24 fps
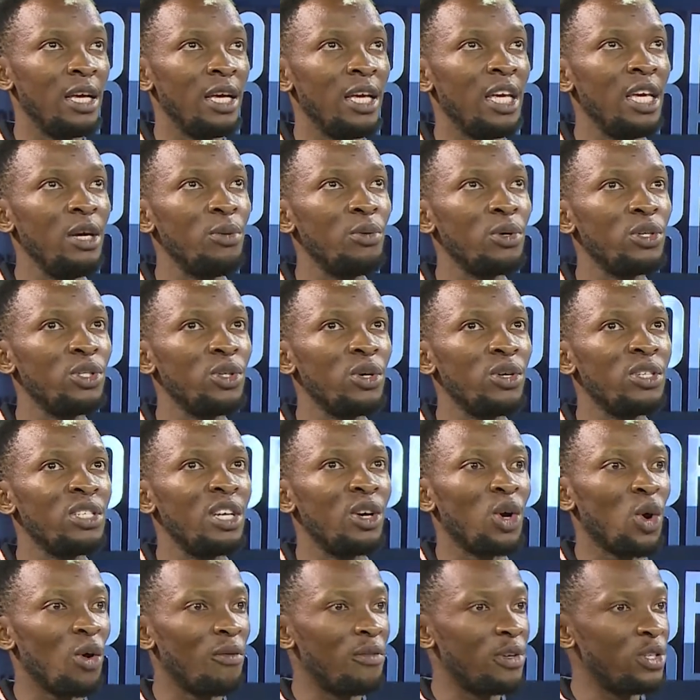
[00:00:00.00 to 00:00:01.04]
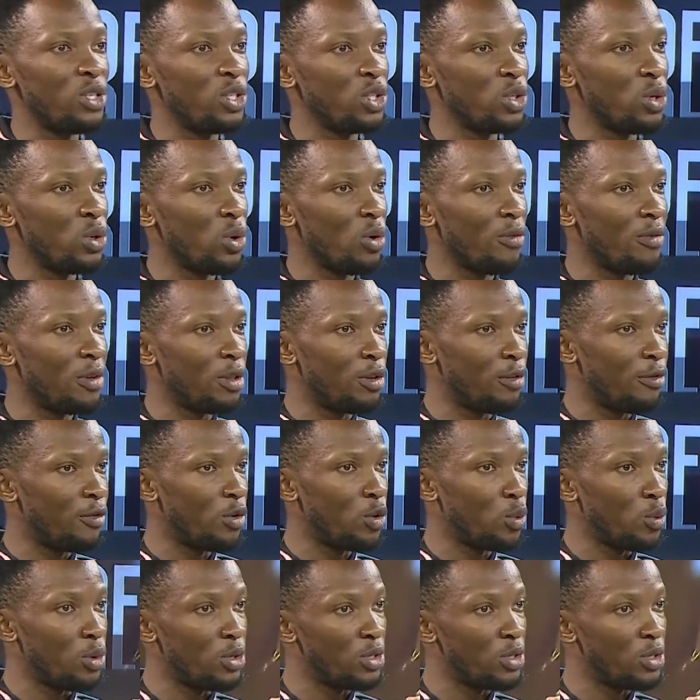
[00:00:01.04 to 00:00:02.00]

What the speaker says: he was just in a conversation over the phone